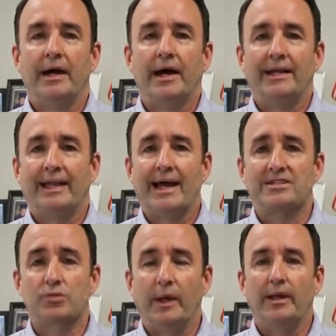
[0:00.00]

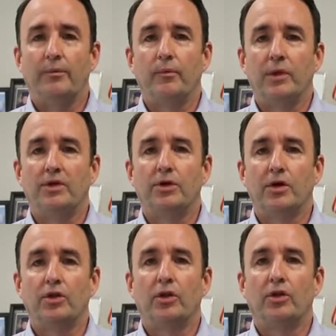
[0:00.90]
Last week we
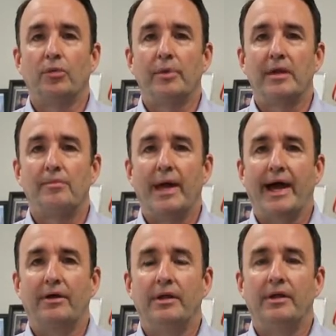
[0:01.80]
talked a little bit
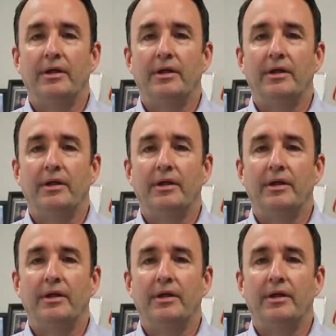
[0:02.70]
about